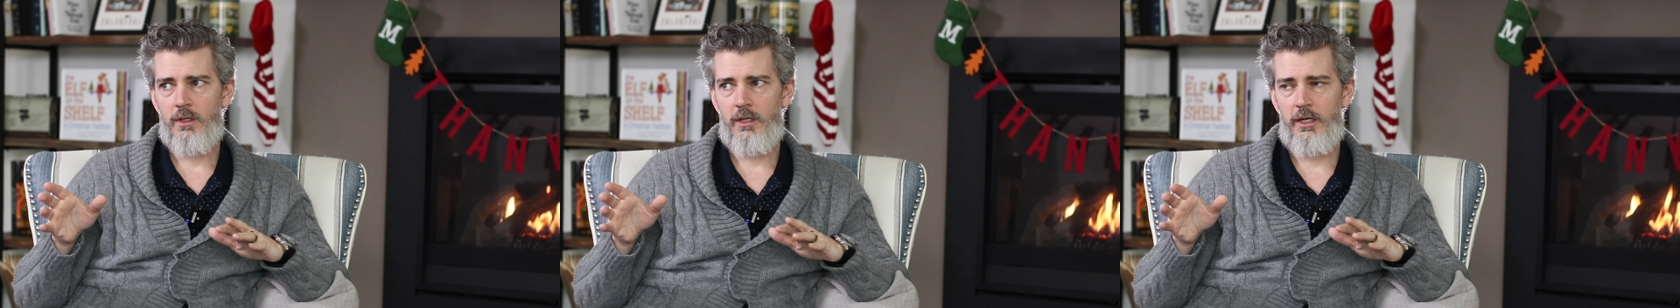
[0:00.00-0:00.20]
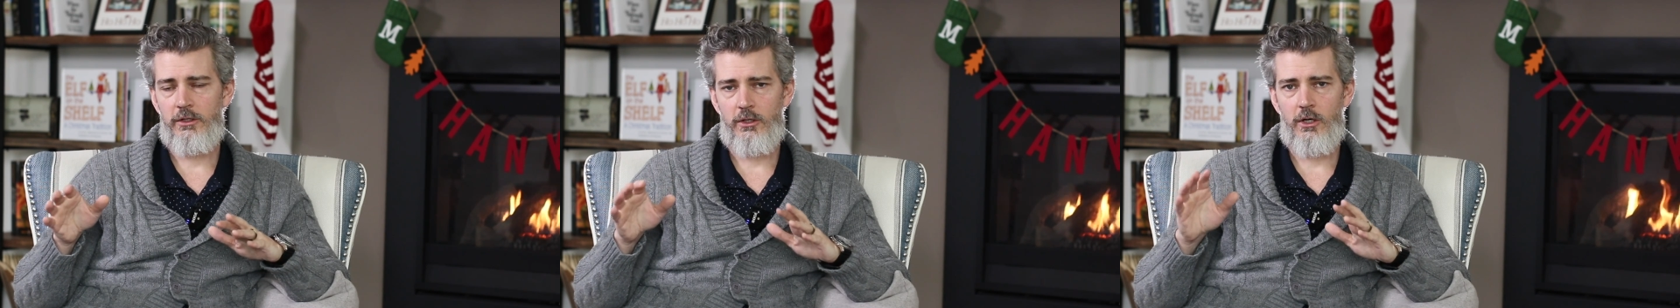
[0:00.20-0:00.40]

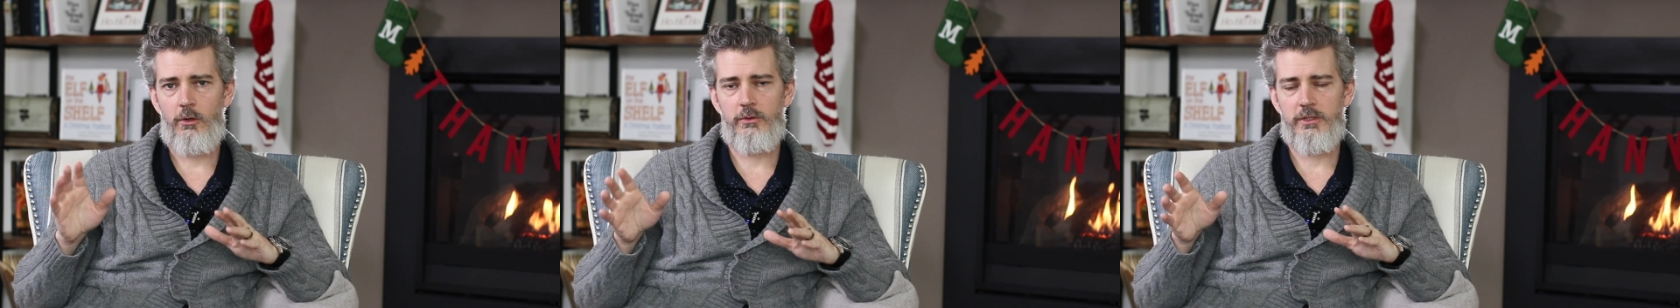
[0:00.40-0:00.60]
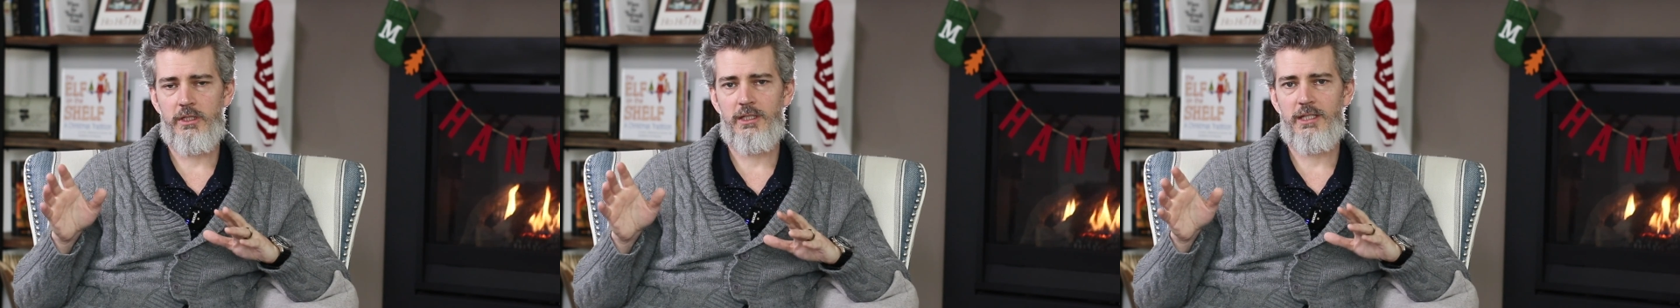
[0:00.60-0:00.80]
And you're
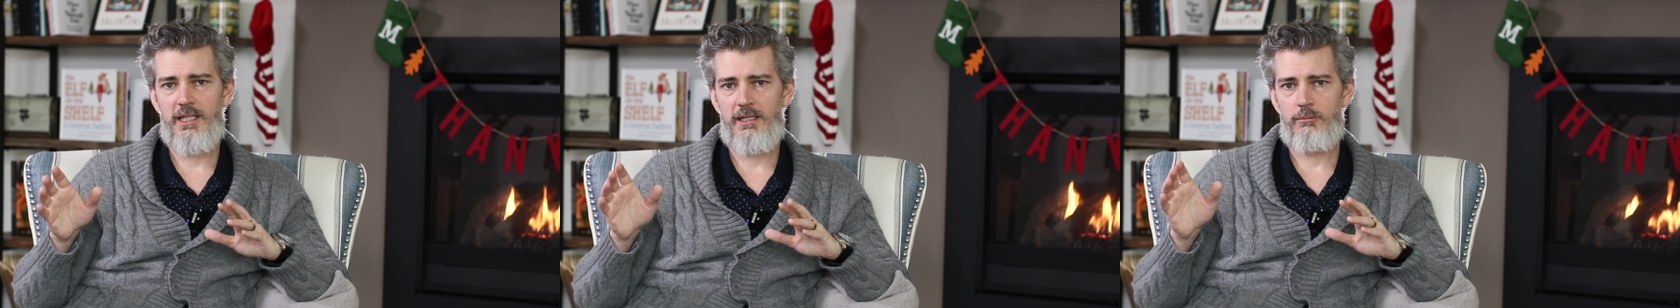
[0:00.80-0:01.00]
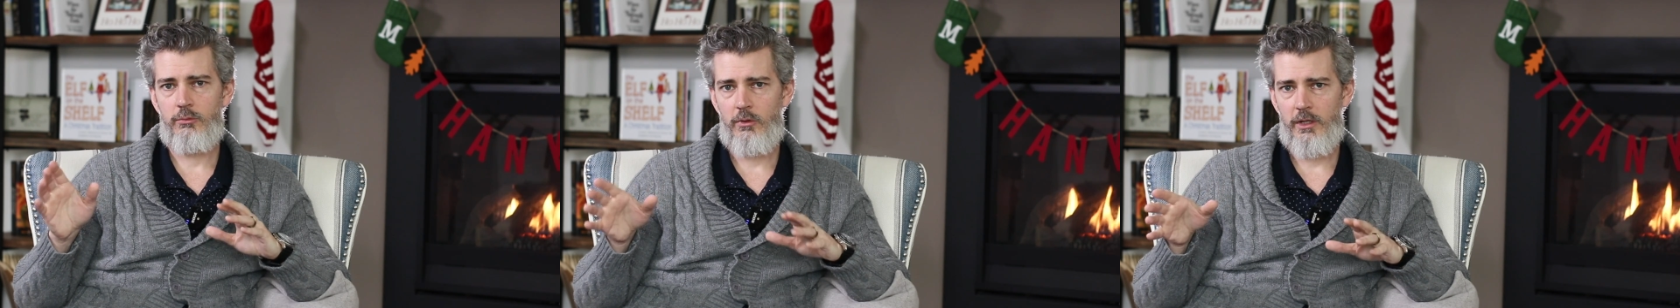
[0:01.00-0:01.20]
always going to
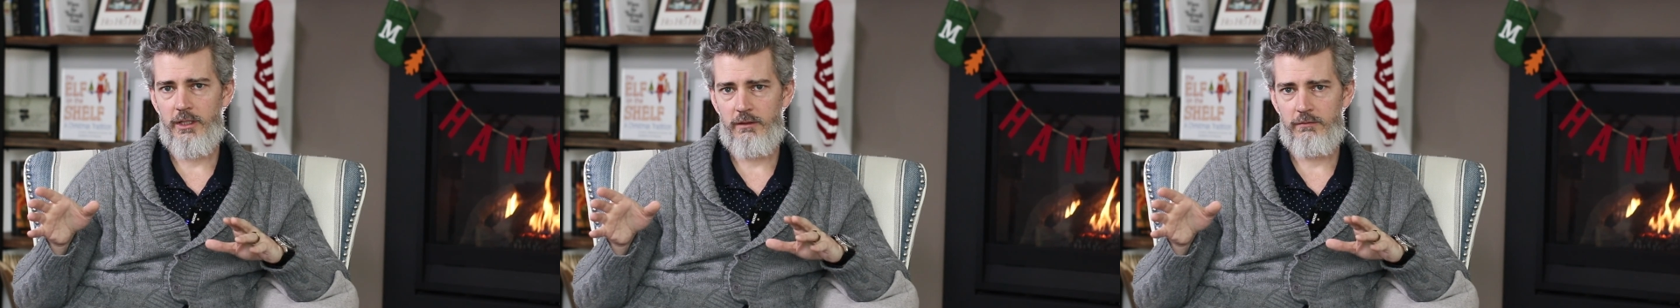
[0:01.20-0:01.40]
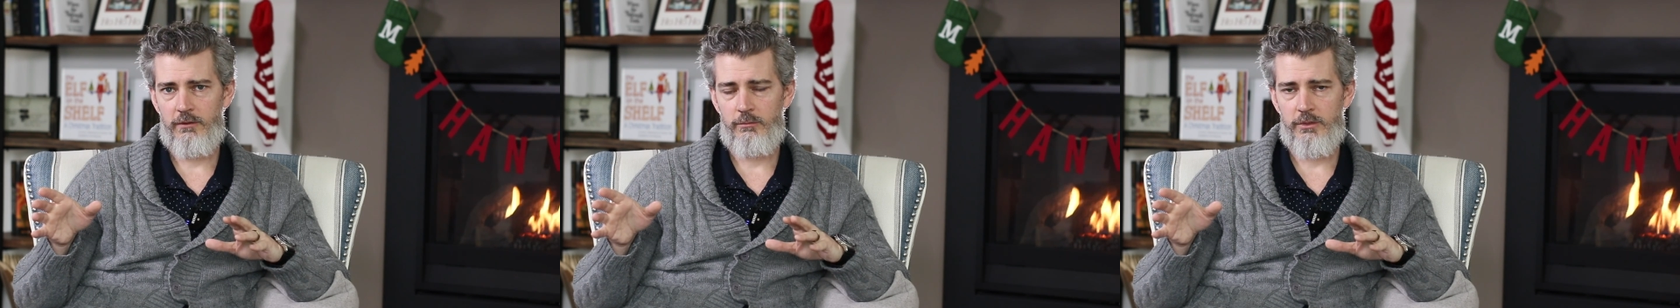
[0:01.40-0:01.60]
keep
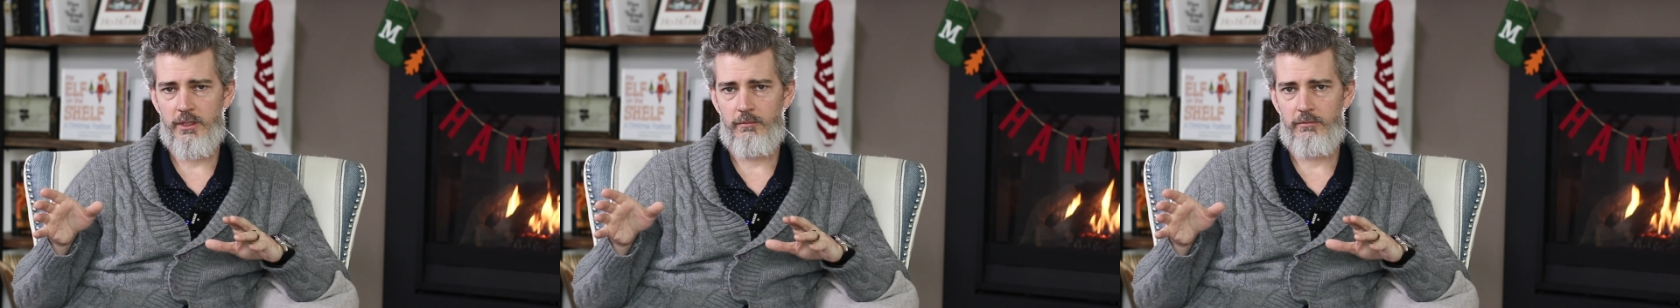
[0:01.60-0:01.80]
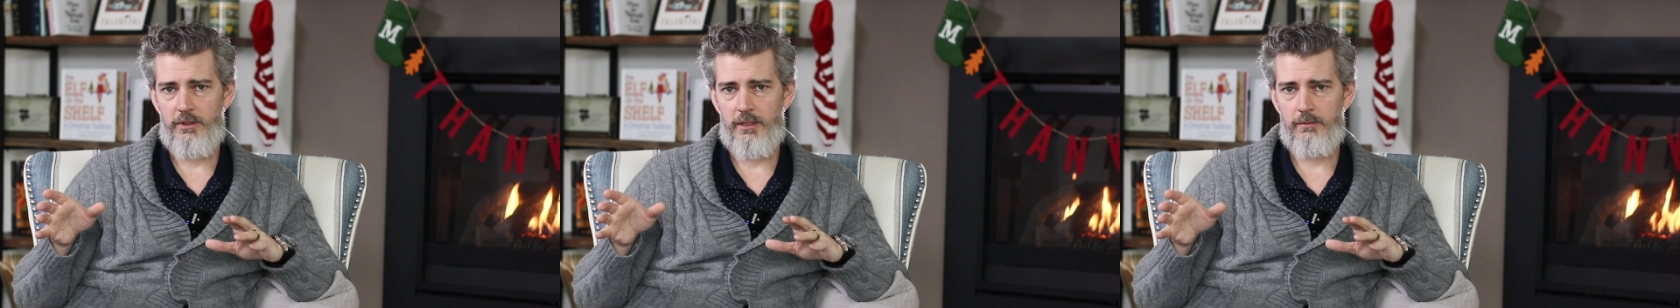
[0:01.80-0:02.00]
running from
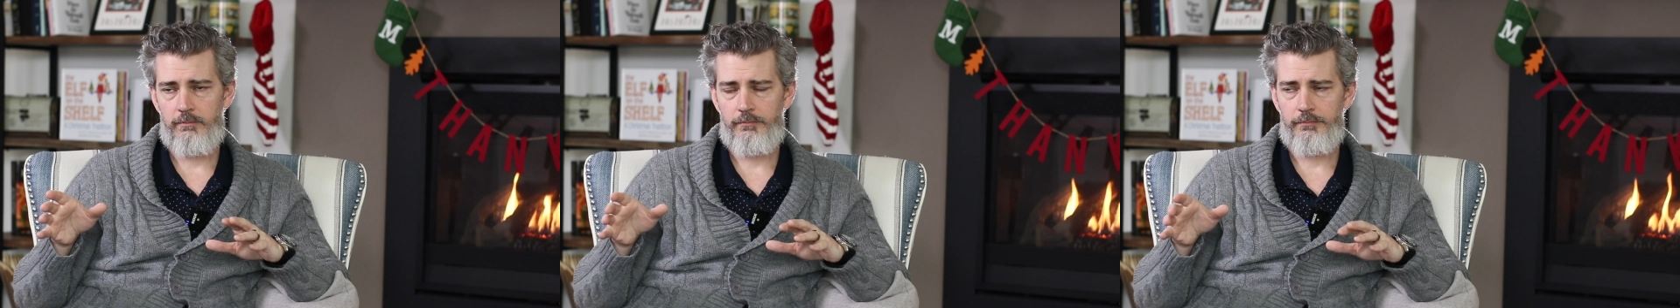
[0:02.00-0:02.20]
something."